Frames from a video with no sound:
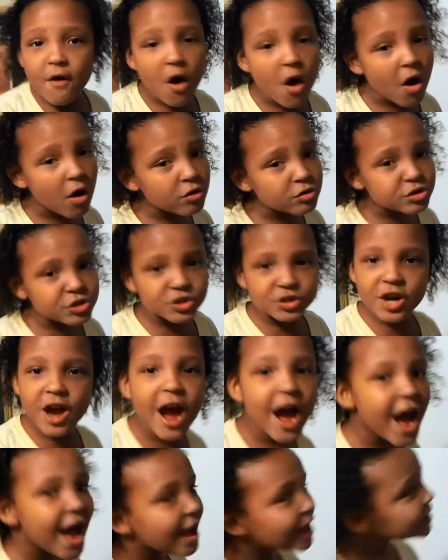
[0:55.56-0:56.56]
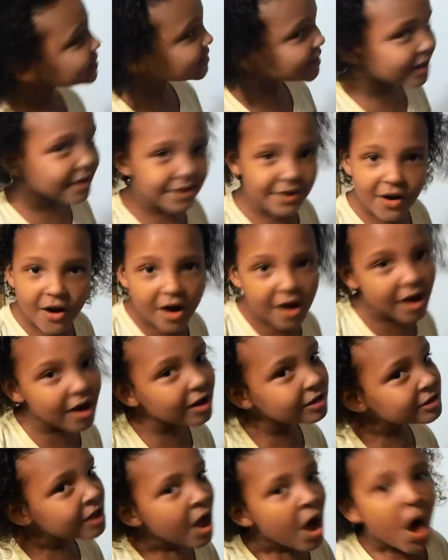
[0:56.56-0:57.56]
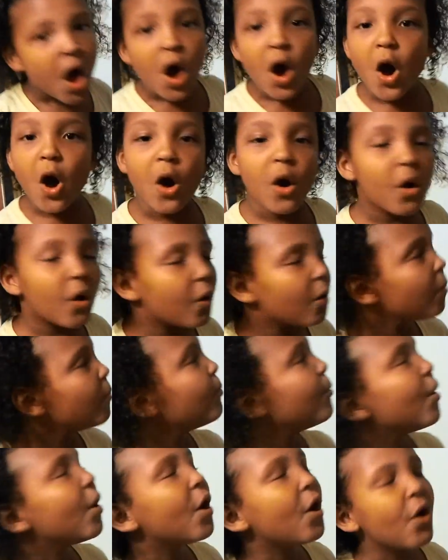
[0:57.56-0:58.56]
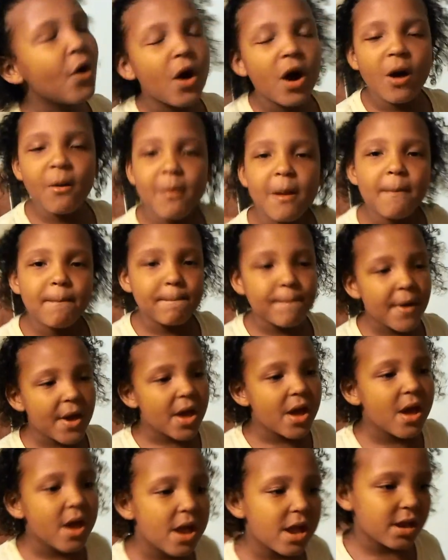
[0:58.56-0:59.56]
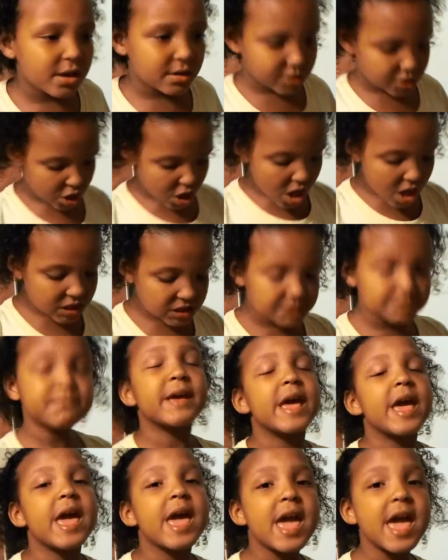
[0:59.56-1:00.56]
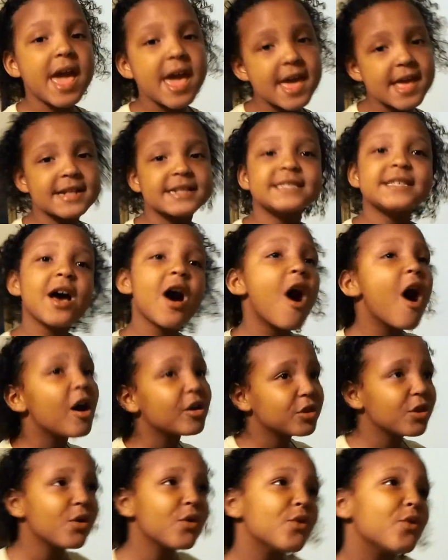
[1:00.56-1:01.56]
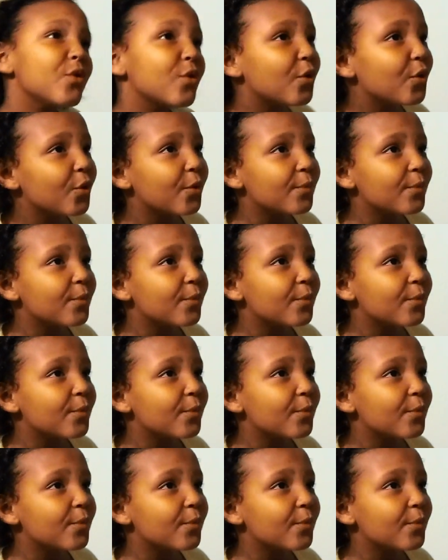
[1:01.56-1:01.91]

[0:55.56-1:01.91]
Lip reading: so trying to call home where my faith just stays on you.